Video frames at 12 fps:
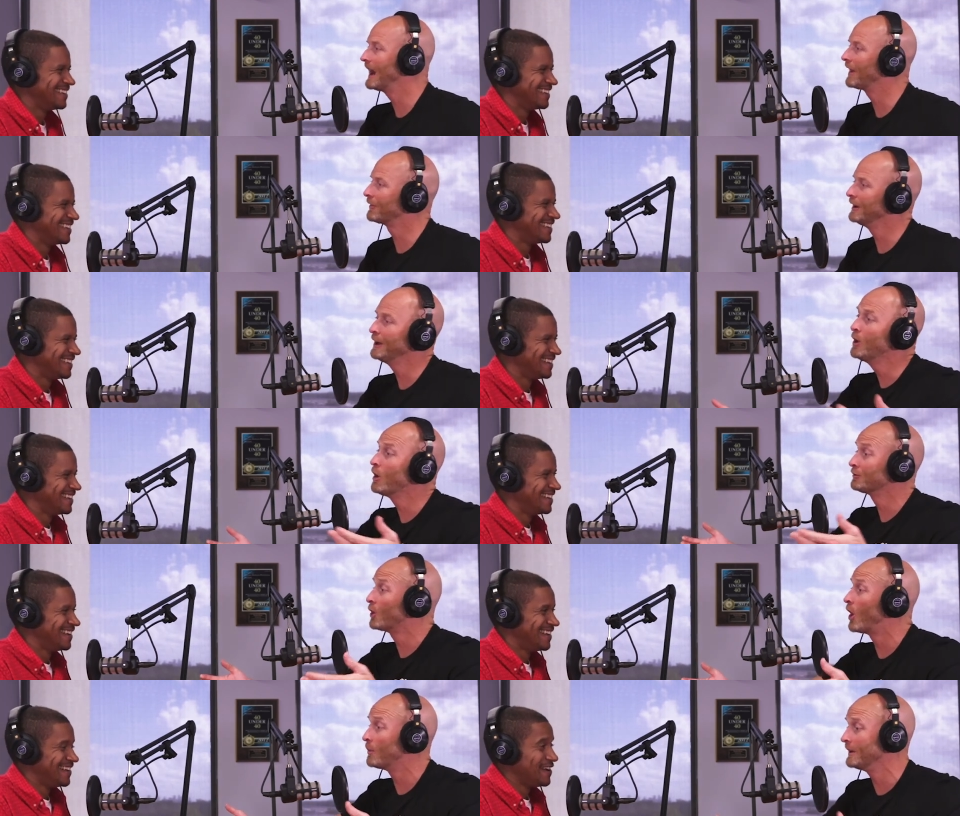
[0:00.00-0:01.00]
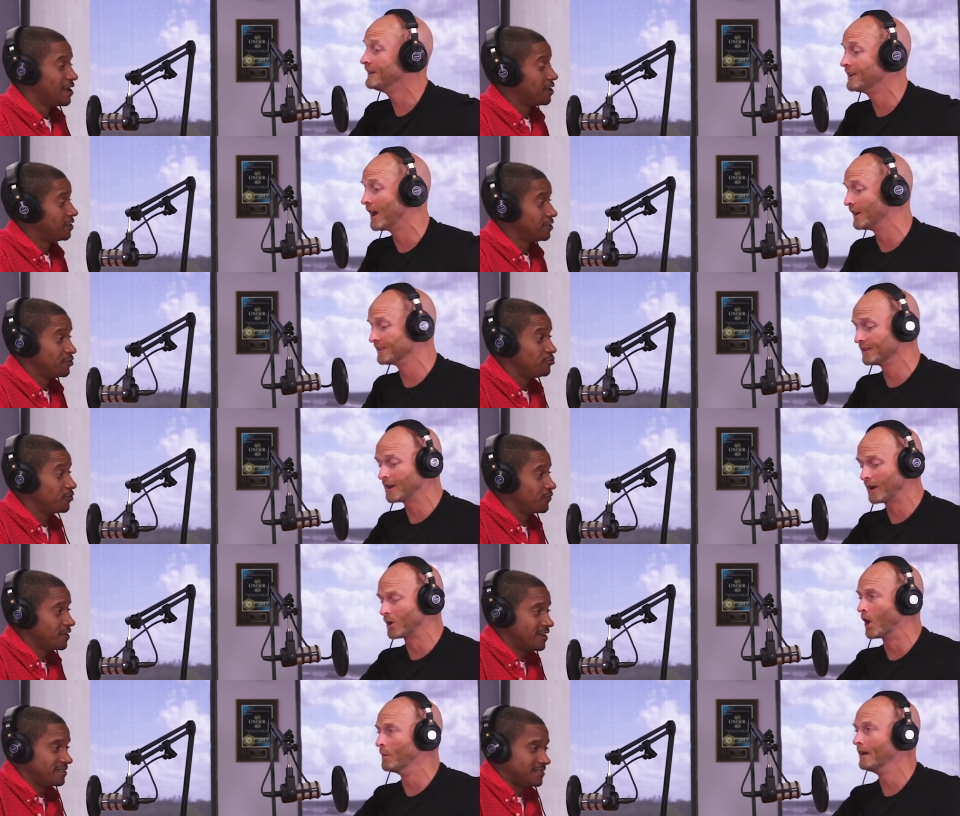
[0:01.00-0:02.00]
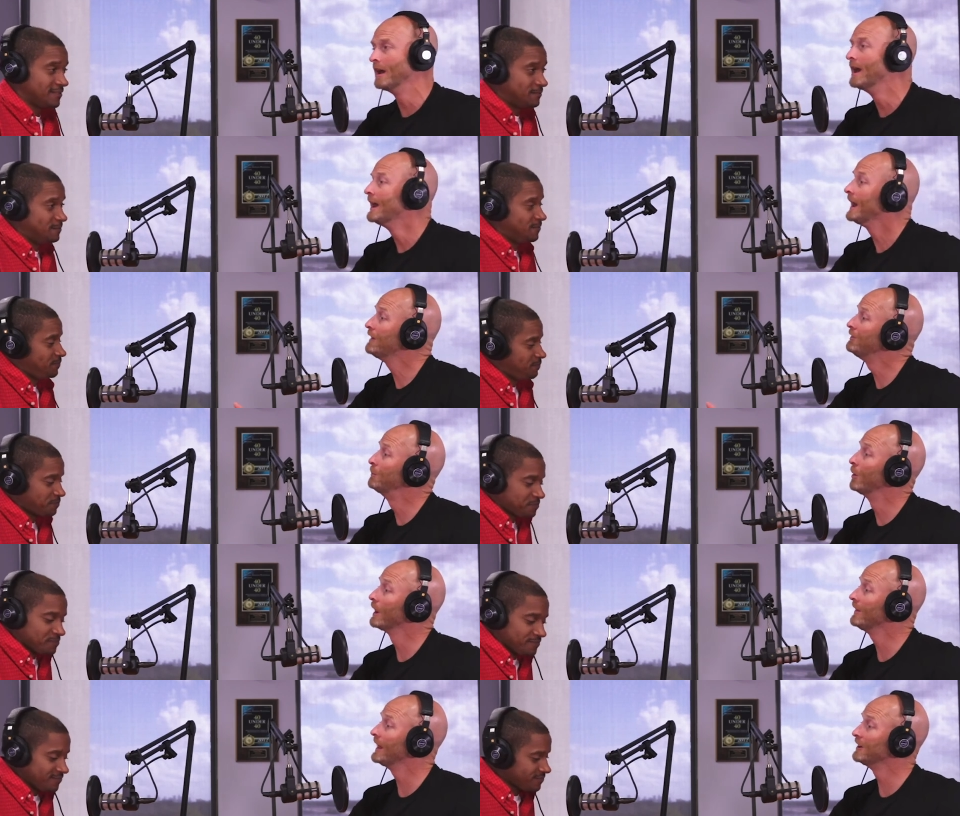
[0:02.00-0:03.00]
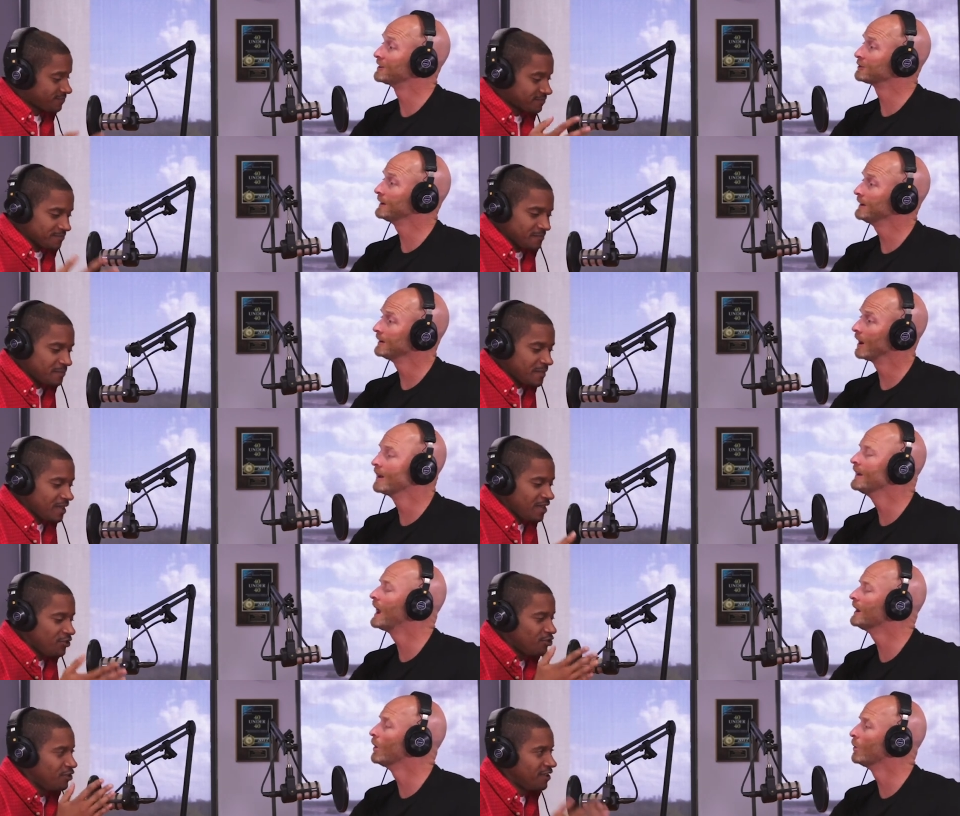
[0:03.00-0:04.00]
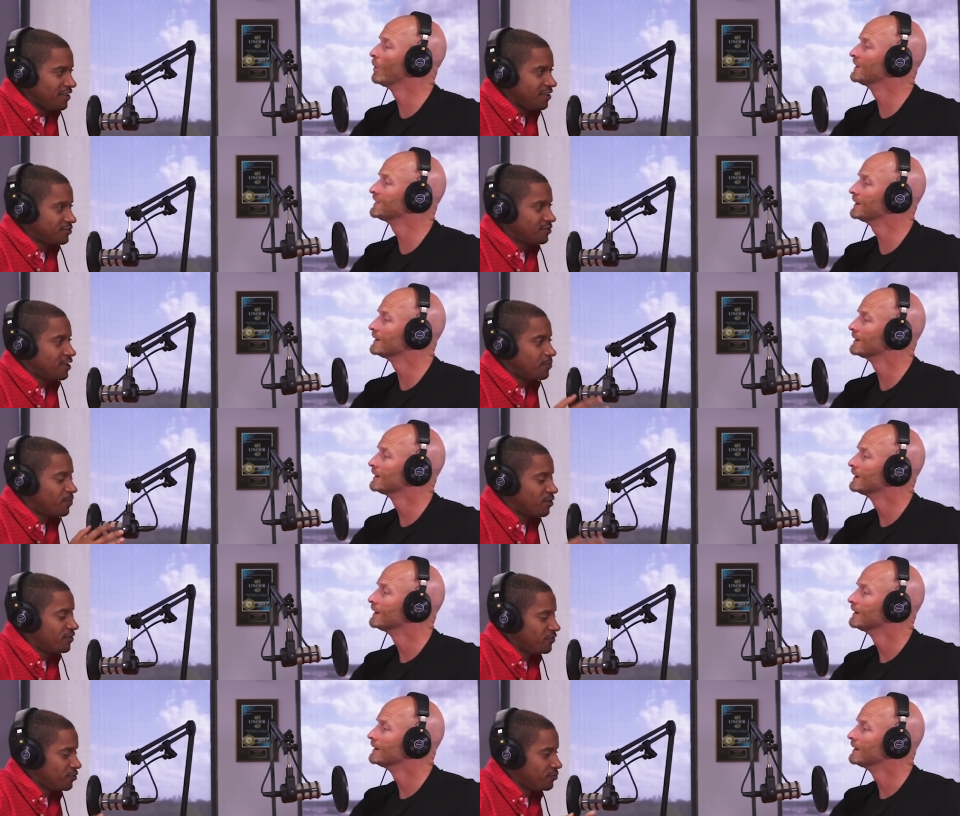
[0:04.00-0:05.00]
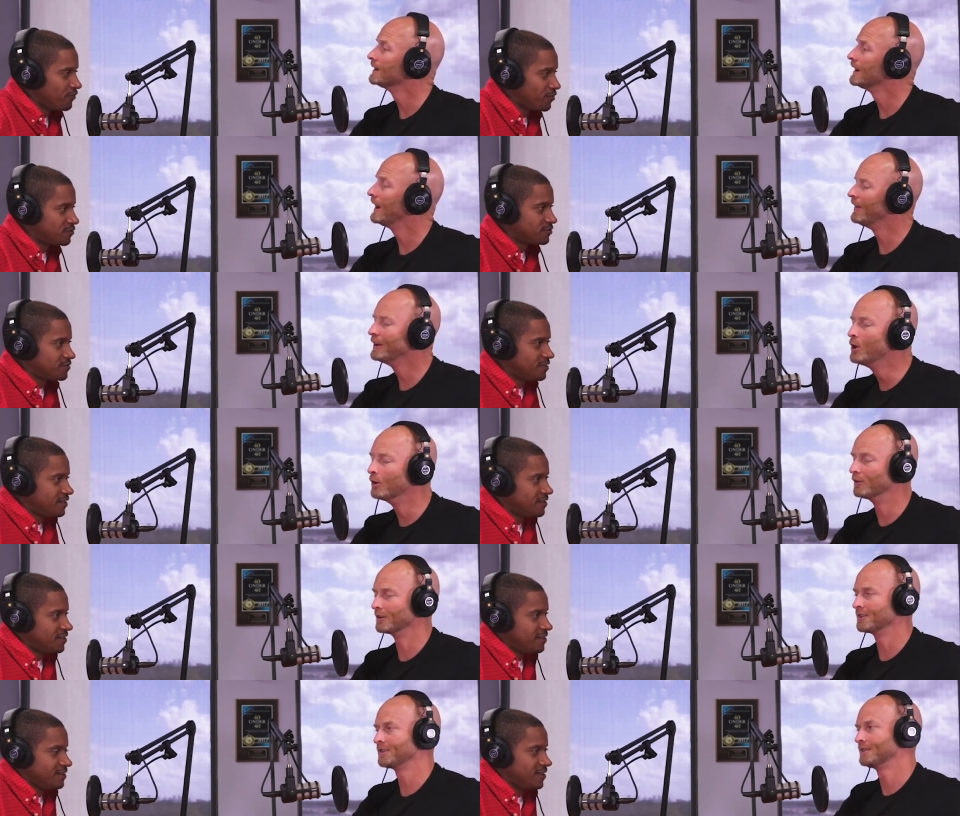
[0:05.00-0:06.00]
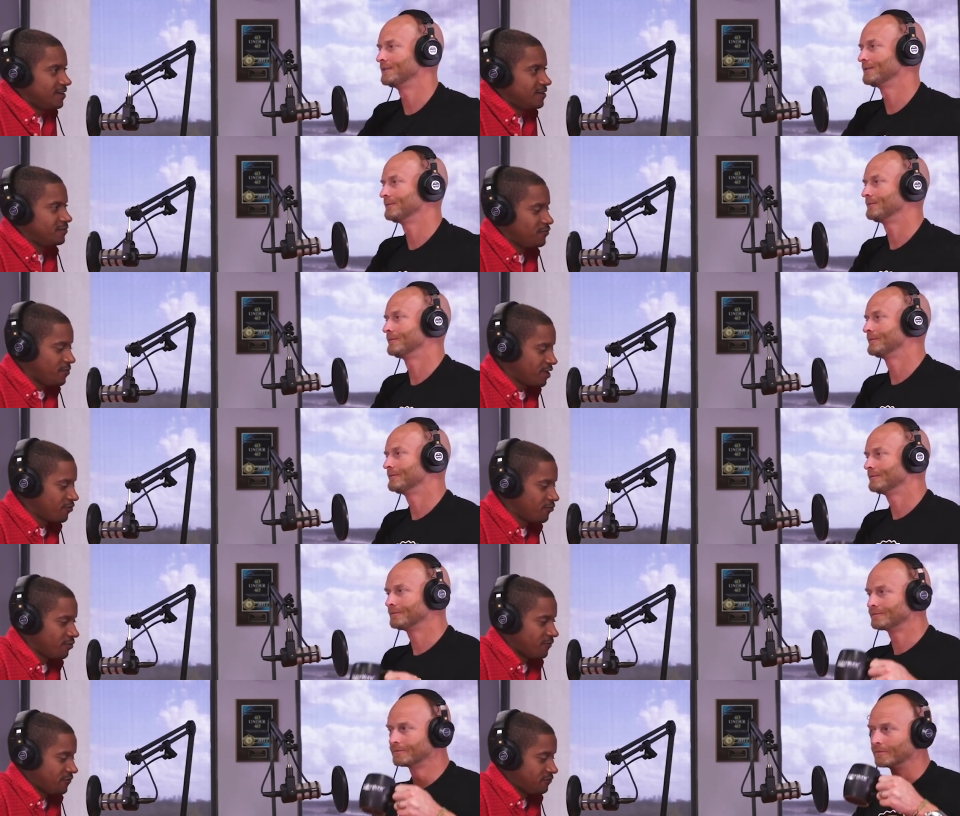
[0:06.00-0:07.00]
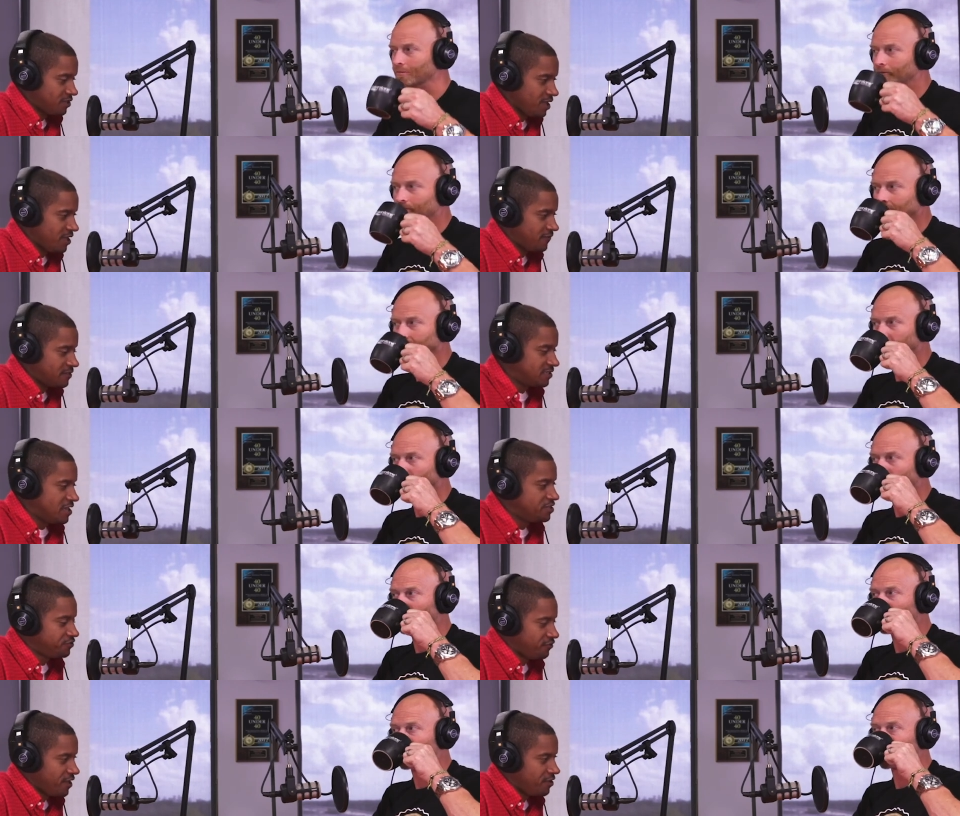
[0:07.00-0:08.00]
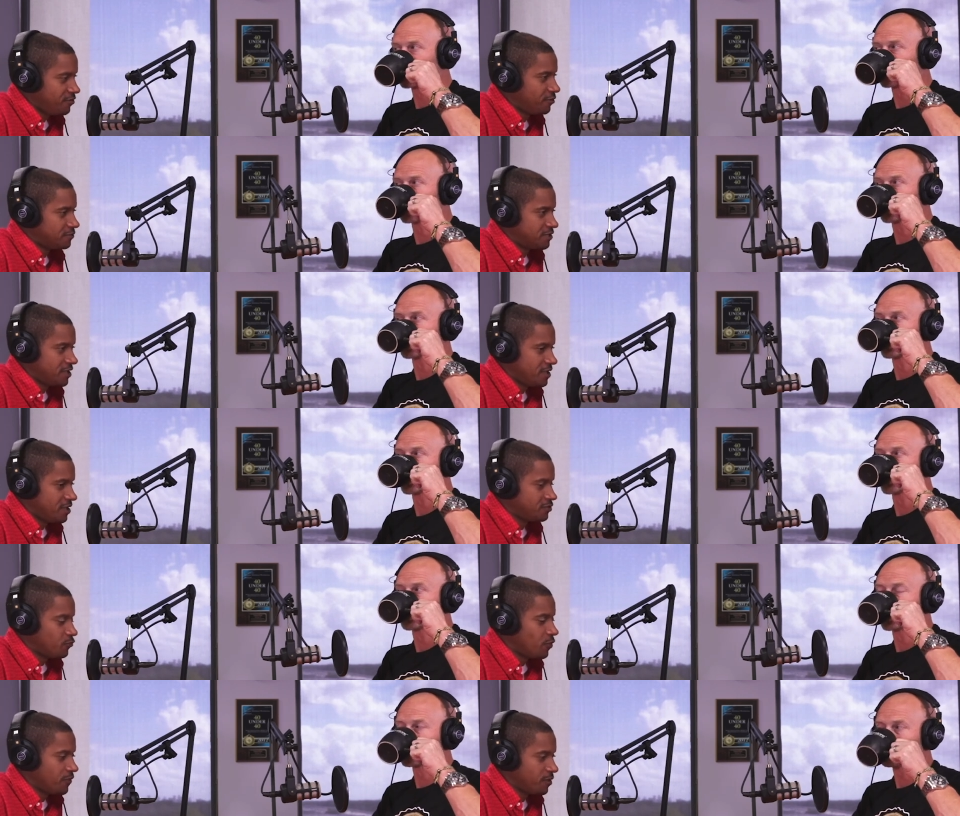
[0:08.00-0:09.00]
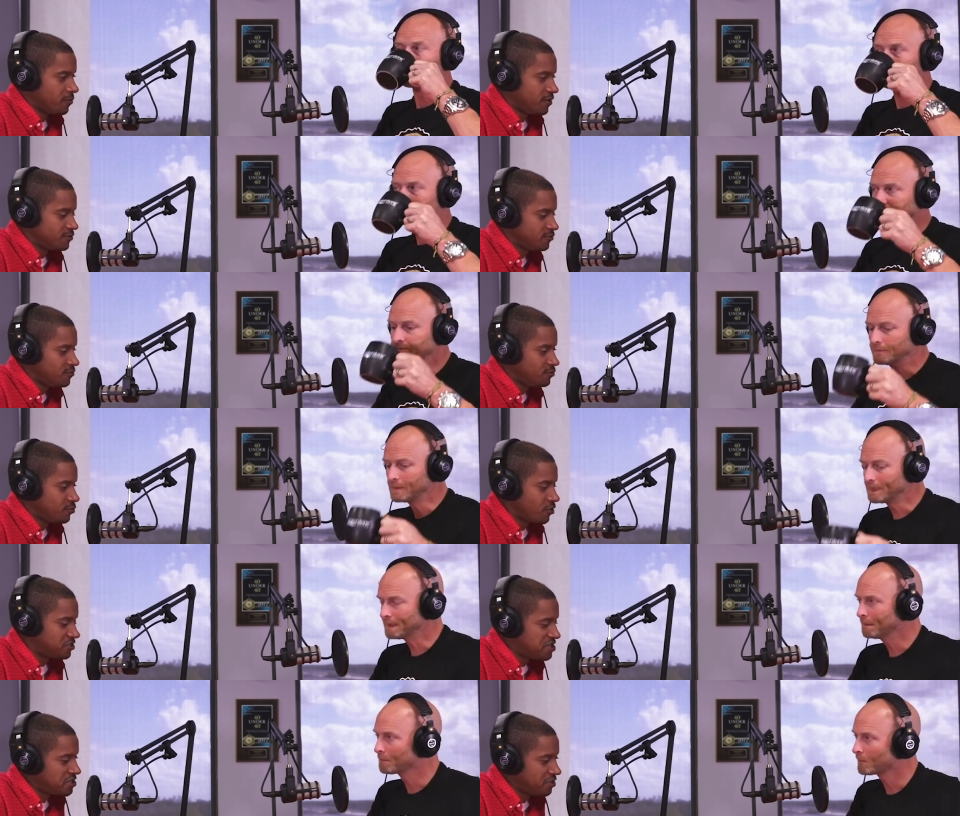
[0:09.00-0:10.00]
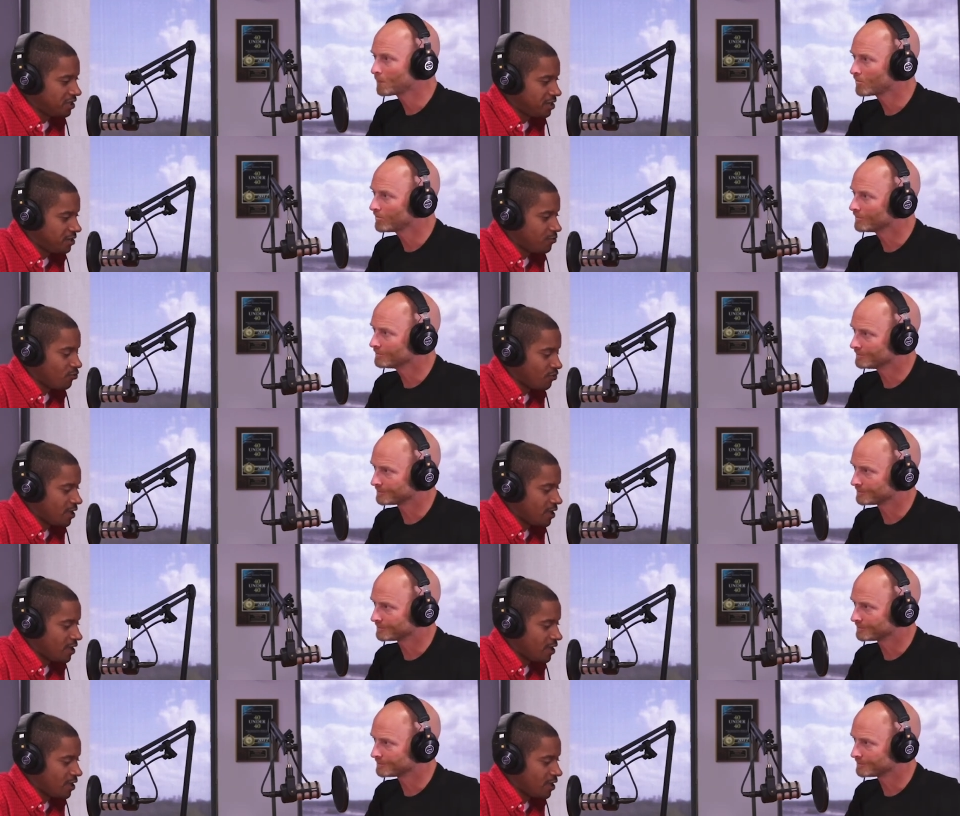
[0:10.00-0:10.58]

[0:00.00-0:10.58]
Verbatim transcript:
Speaker 1: it out there. You have taught me, John Coleman, if you put it in the industry, or not, put it
Speaker 2: in the universe. In the universe. Yeah. You make it real. If you say it, if it stays in your head or you don't say it, it's one thing. But as soon as you articulate it or